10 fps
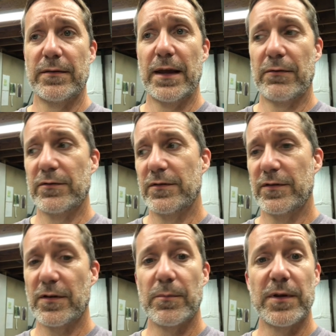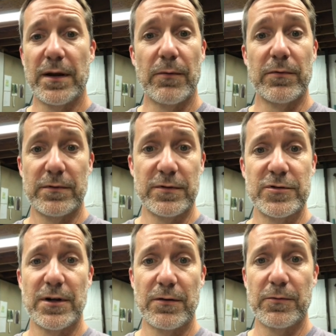That was just something I wanted to
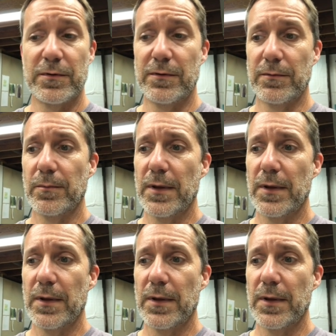share with you.